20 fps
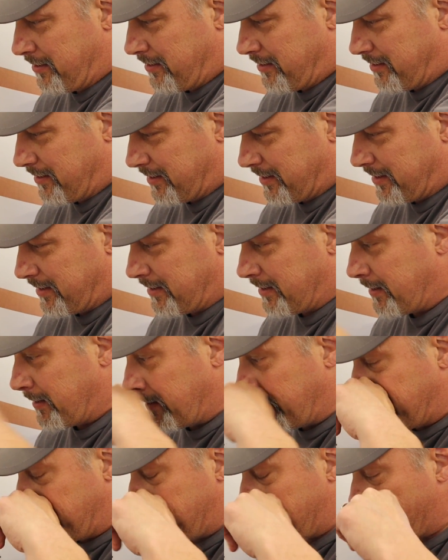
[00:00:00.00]

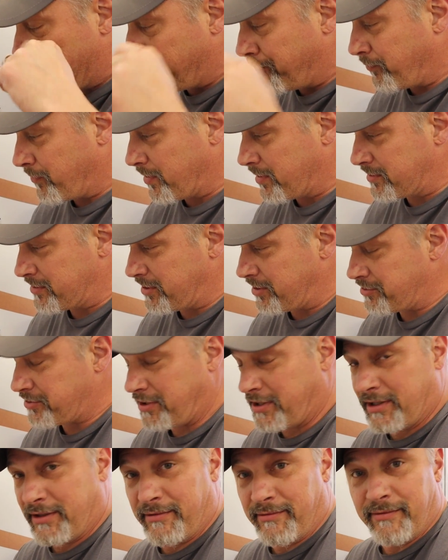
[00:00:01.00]
there's
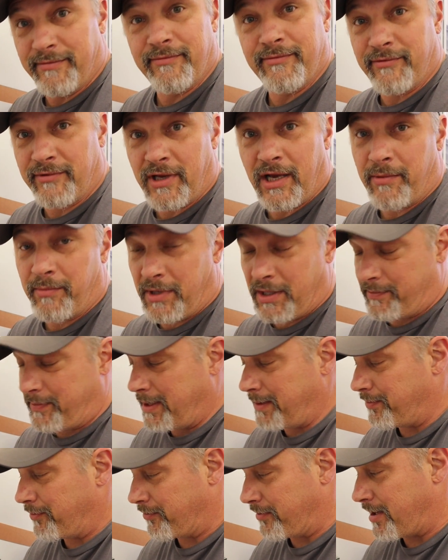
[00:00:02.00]
usually not many
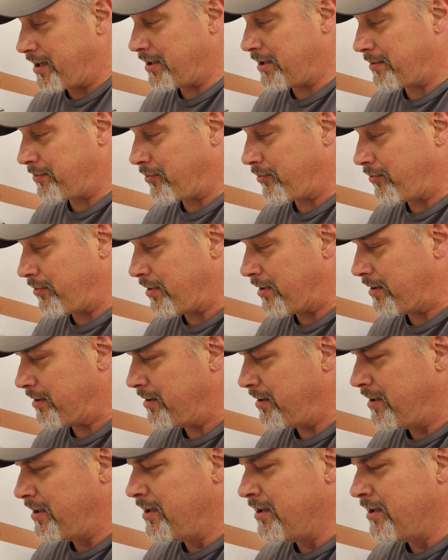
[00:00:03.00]
people around, number one.